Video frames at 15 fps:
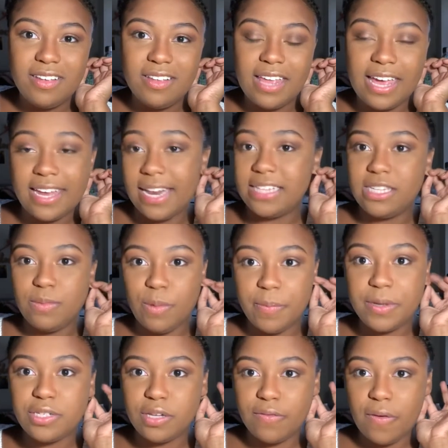Like, can I see more
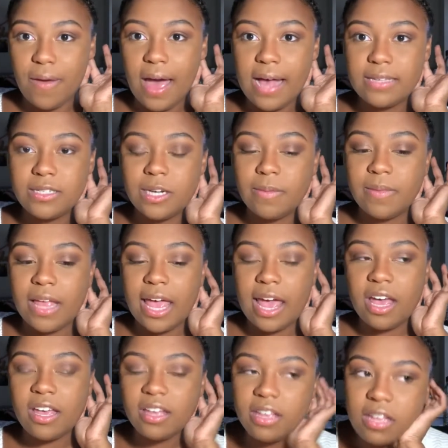pictures of you guys? And I'm
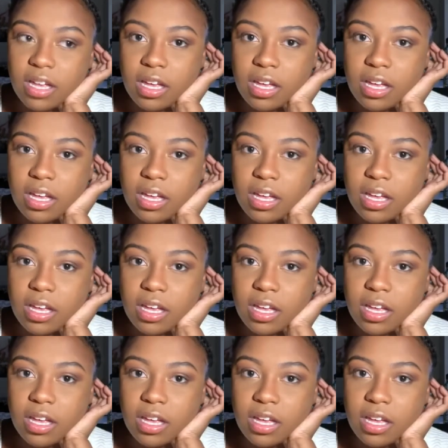like,